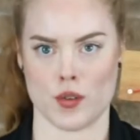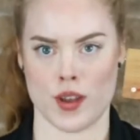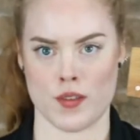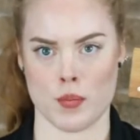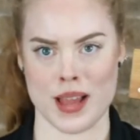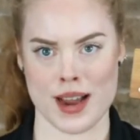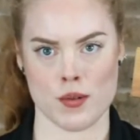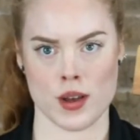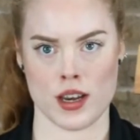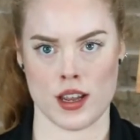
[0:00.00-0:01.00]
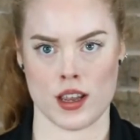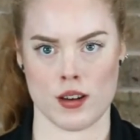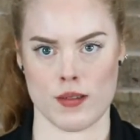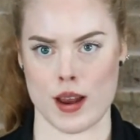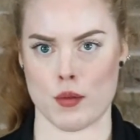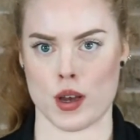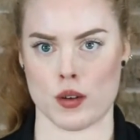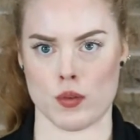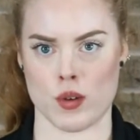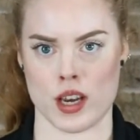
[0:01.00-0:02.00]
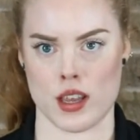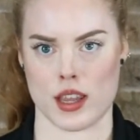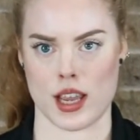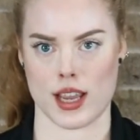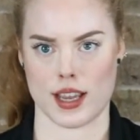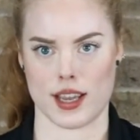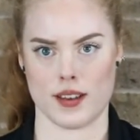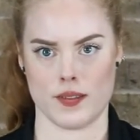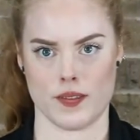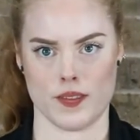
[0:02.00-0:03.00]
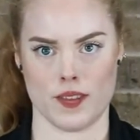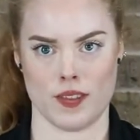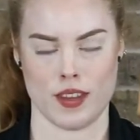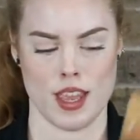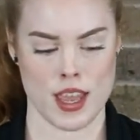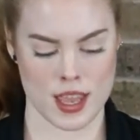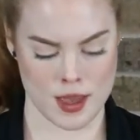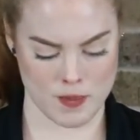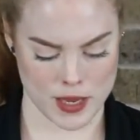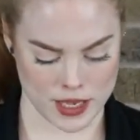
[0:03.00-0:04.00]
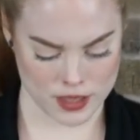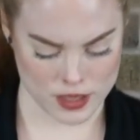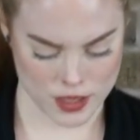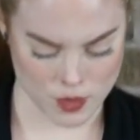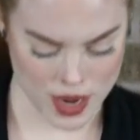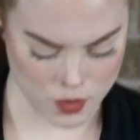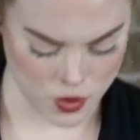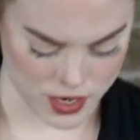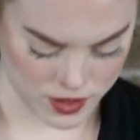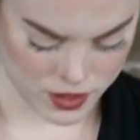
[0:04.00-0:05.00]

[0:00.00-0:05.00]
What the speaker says: We have a black one and a red one. What do you think? Yep, it's the red one.